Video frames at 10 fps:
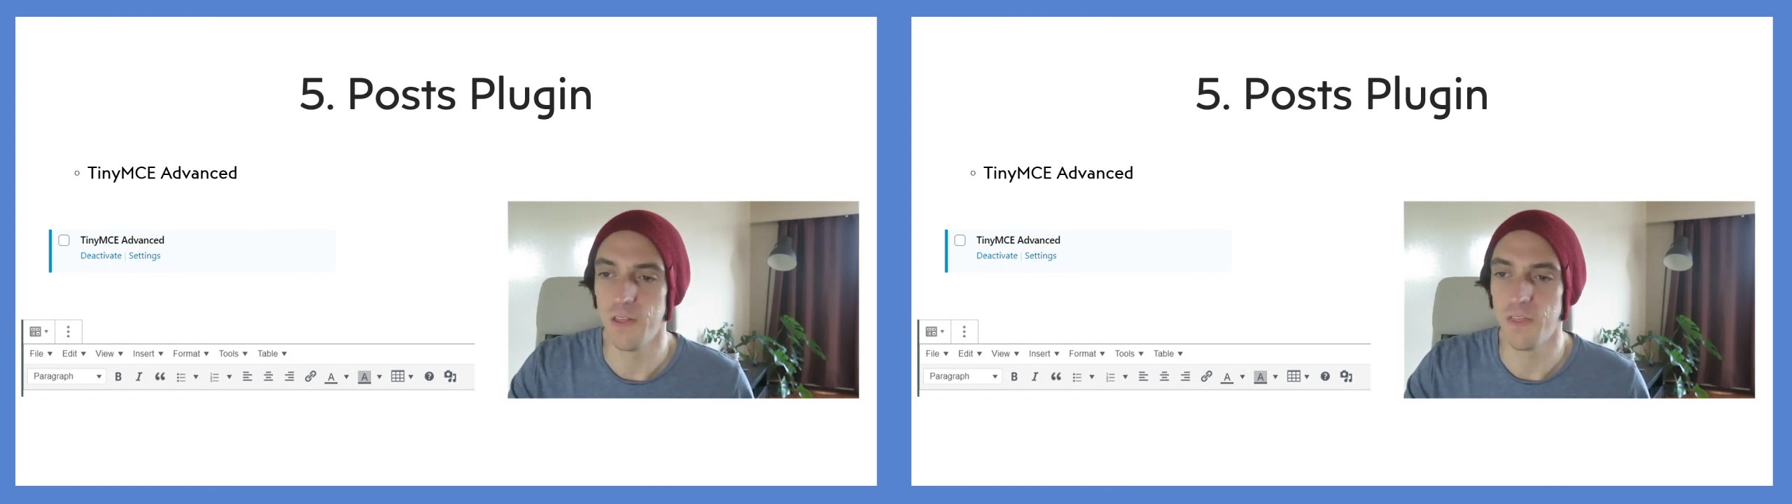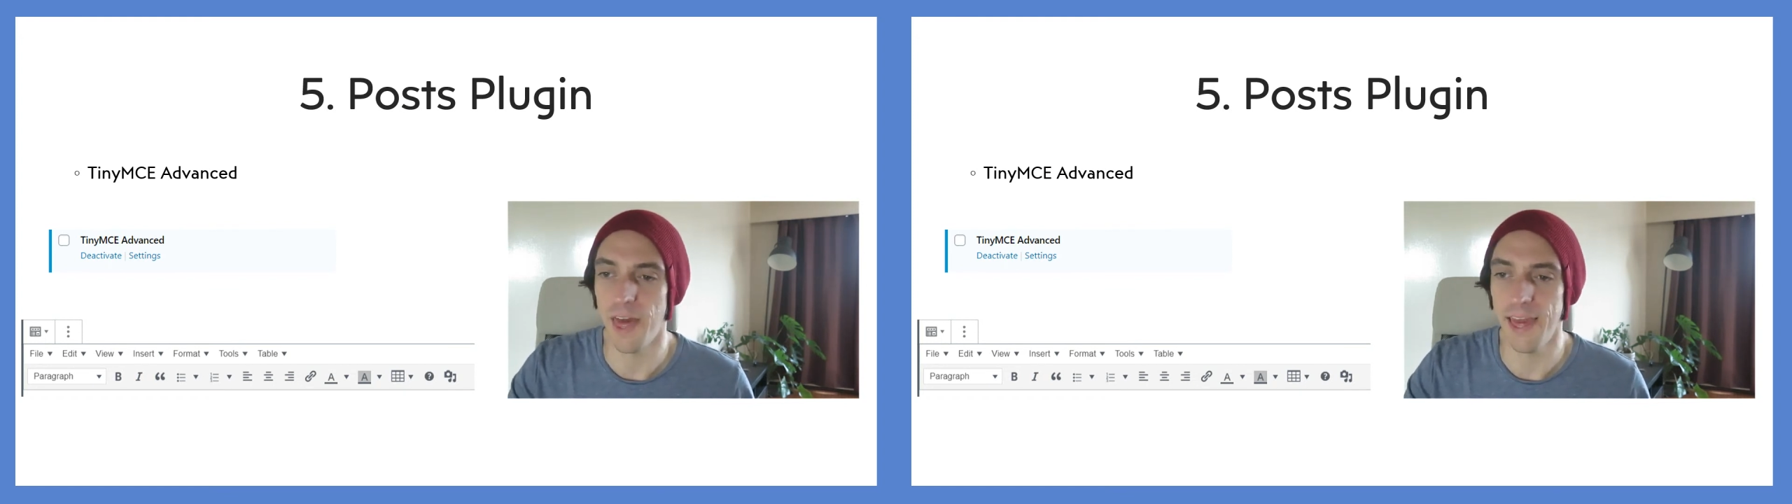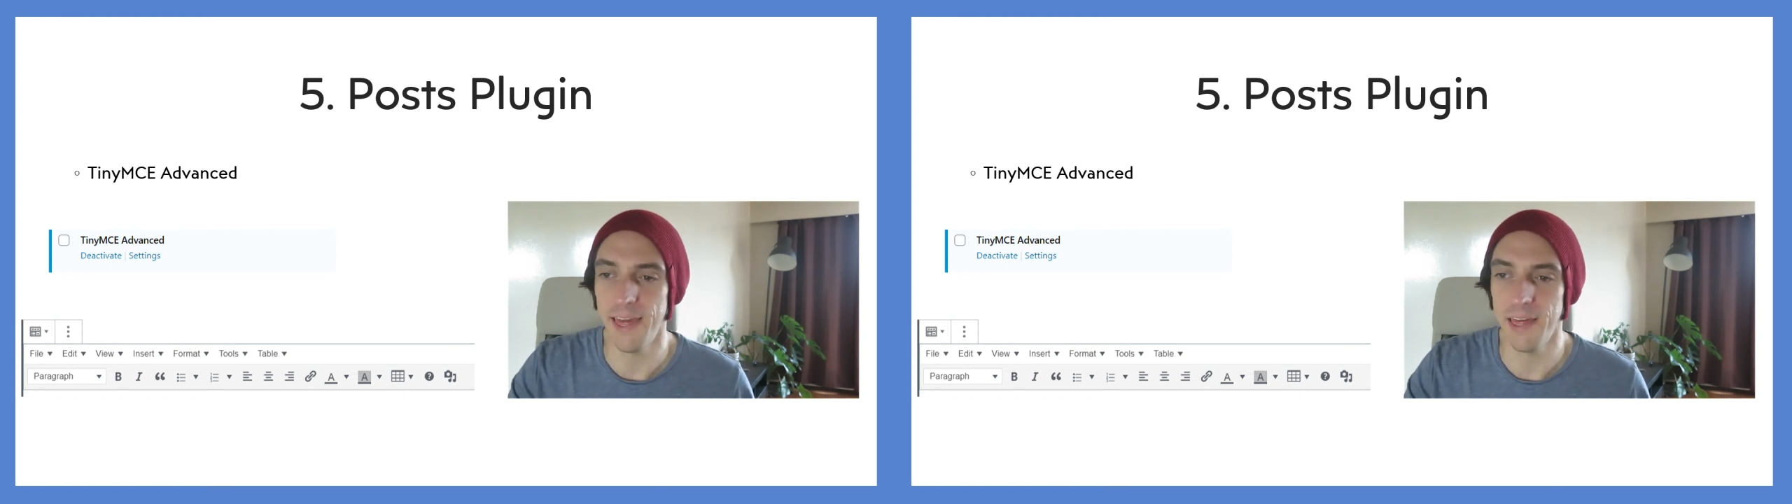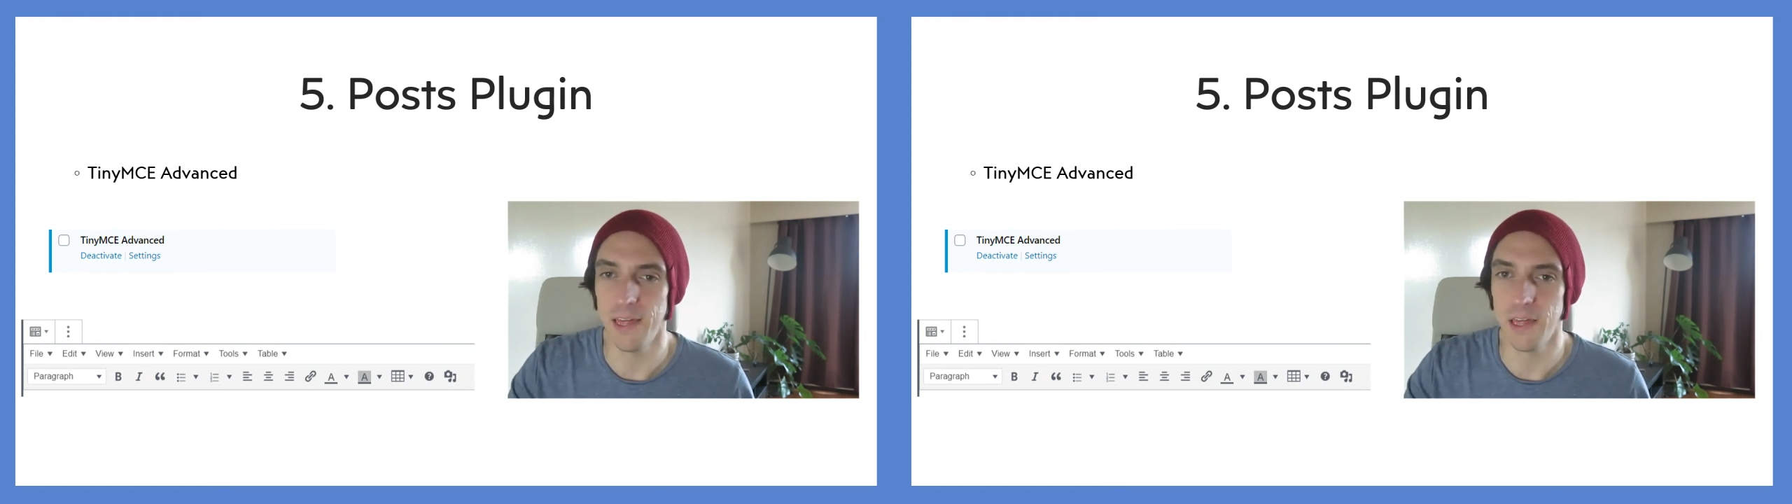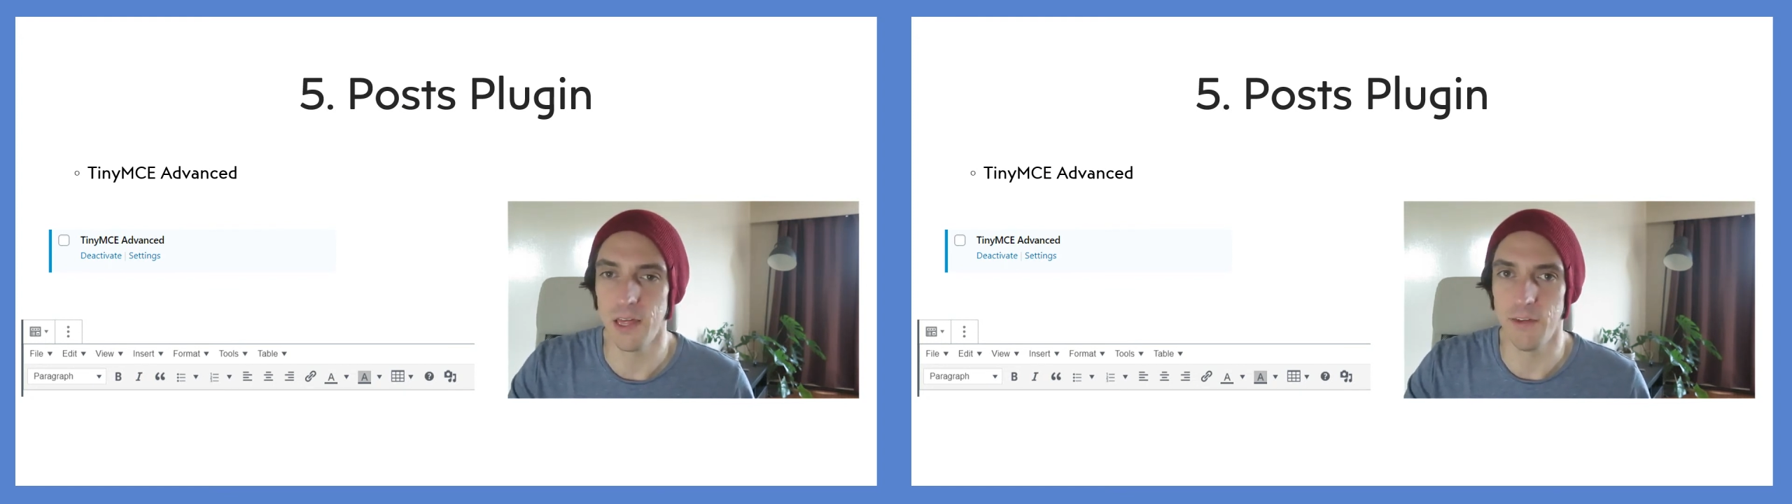
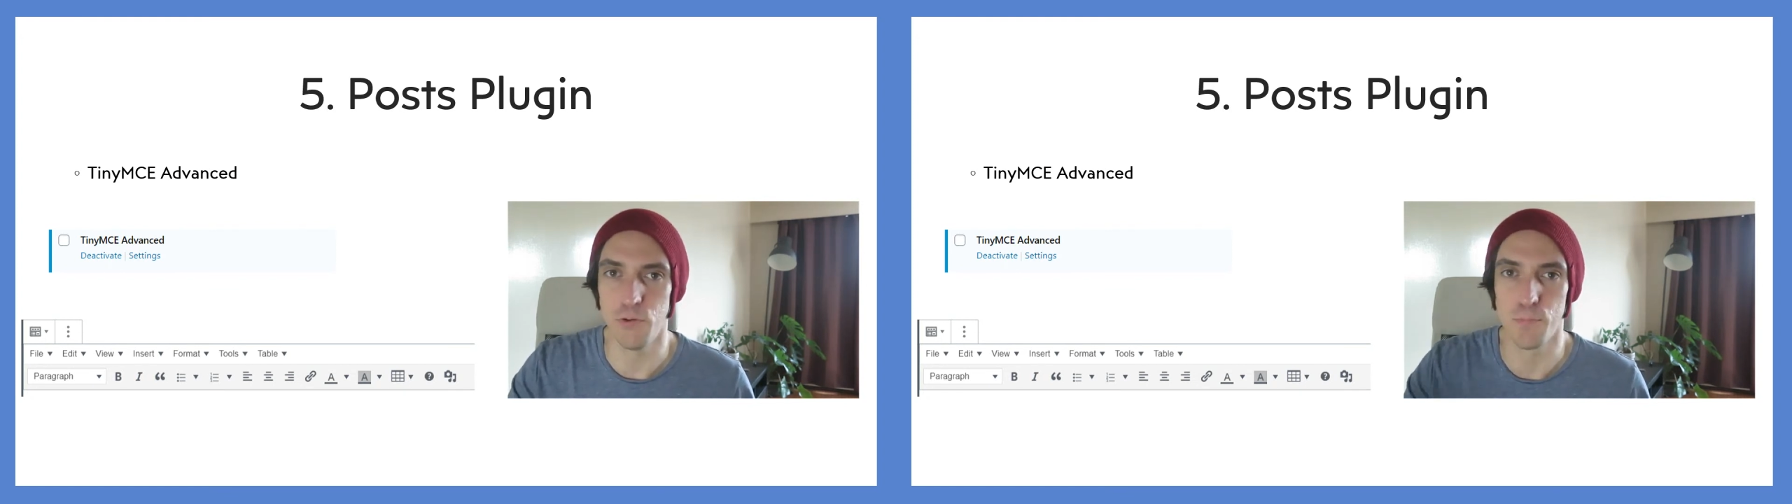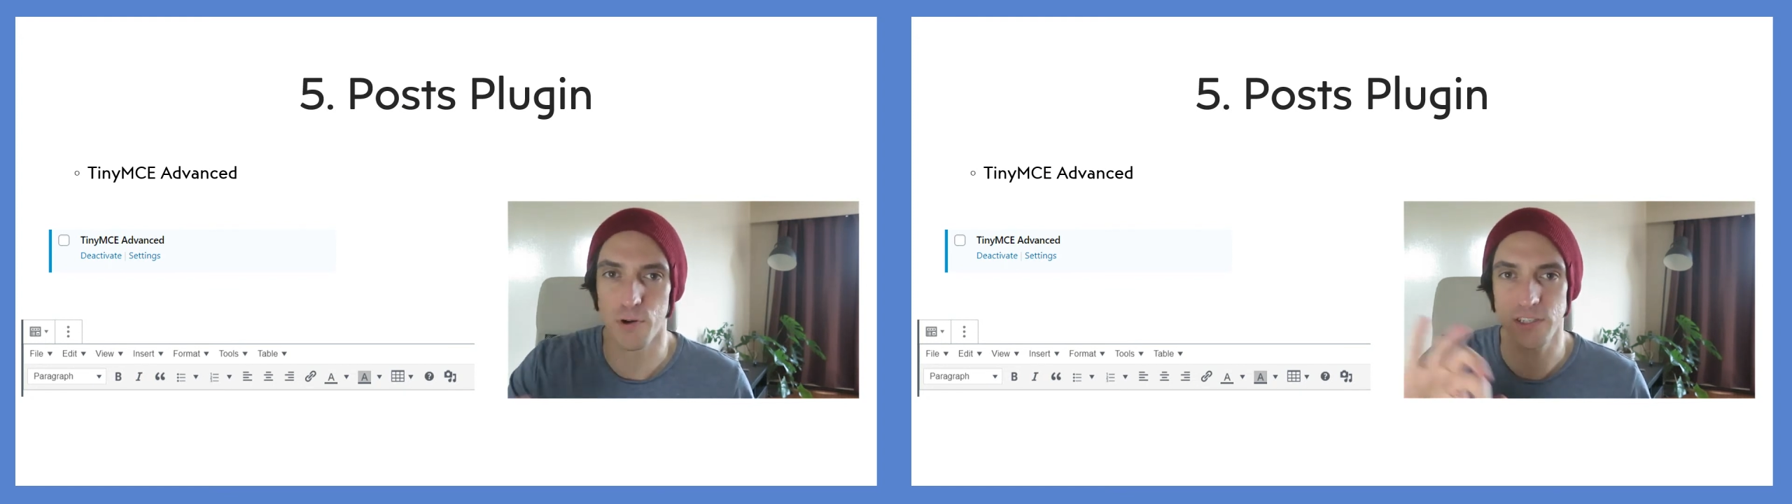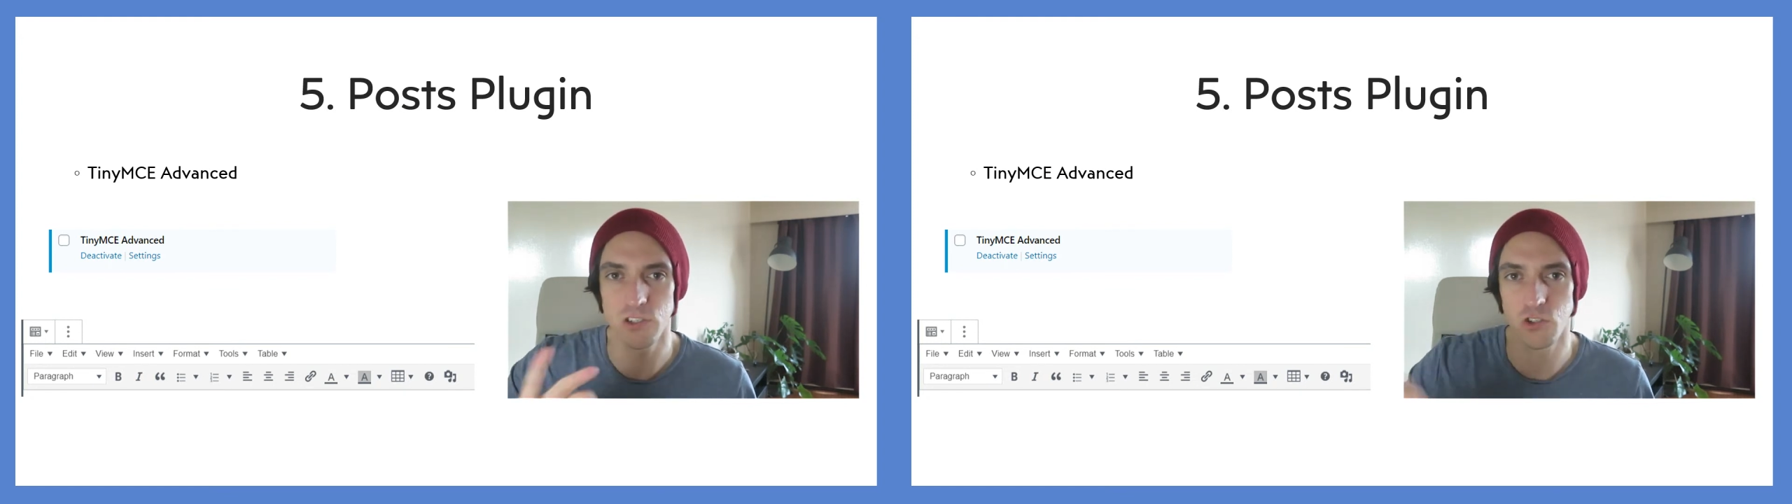if you press